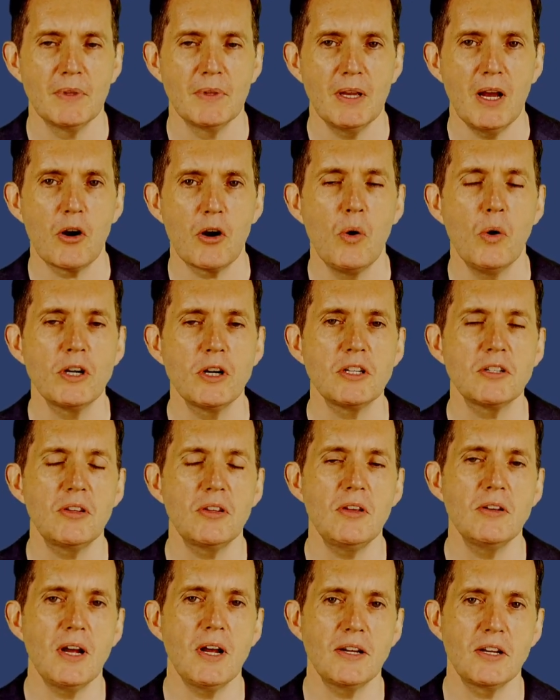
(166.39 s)
according to the
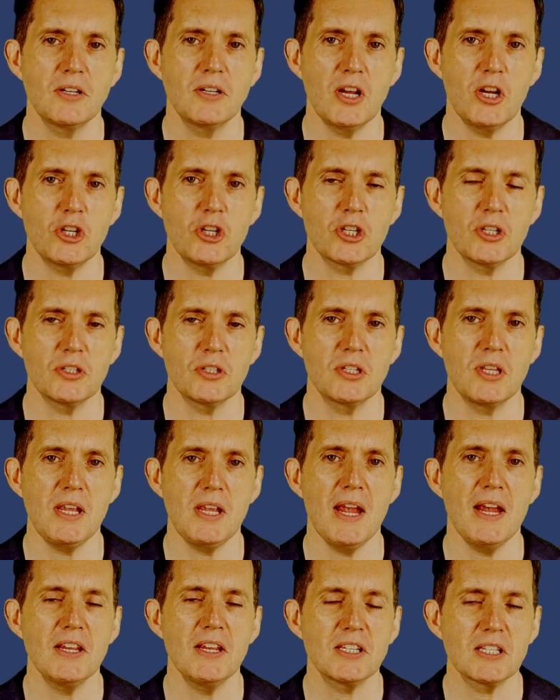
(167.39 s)
United Nations, the
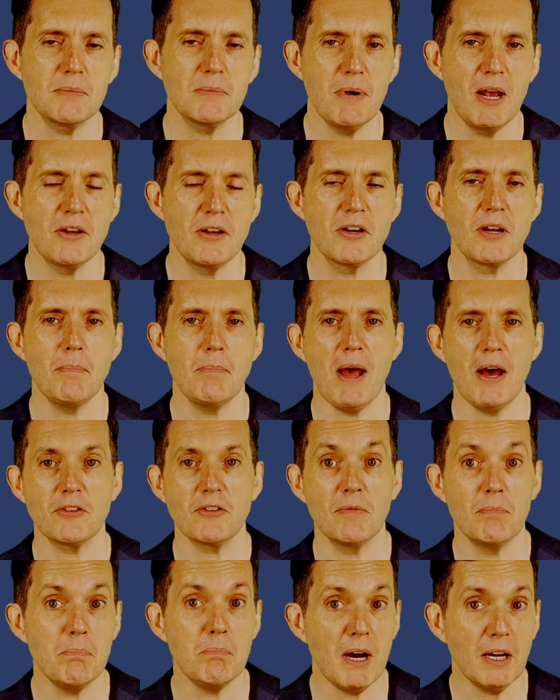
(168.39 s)
estimated amount
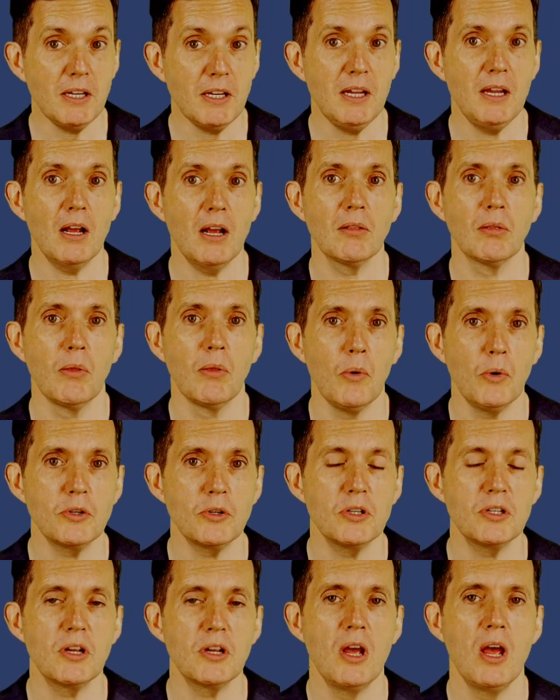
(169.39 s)
of money
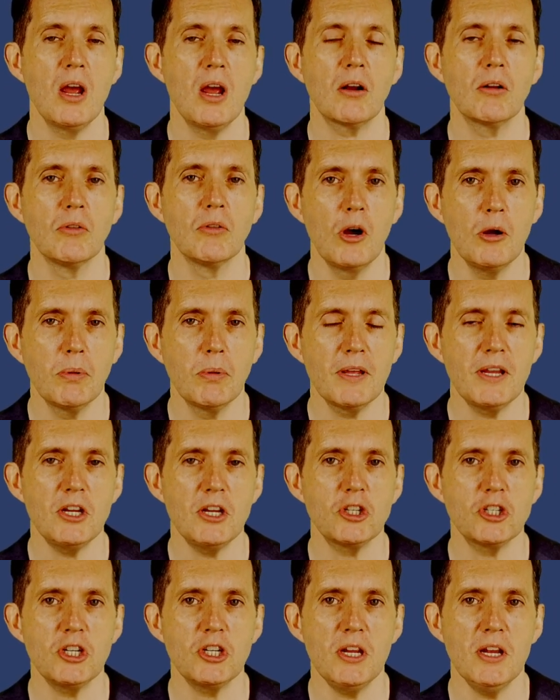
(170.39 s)
laundered globally
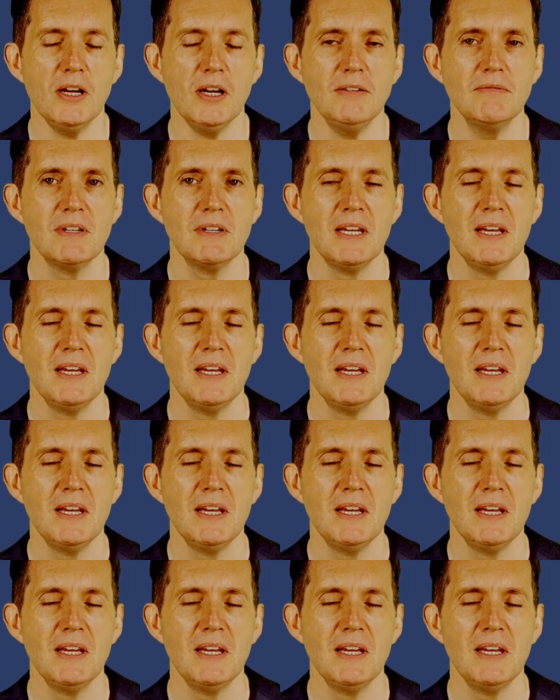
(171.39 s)
each year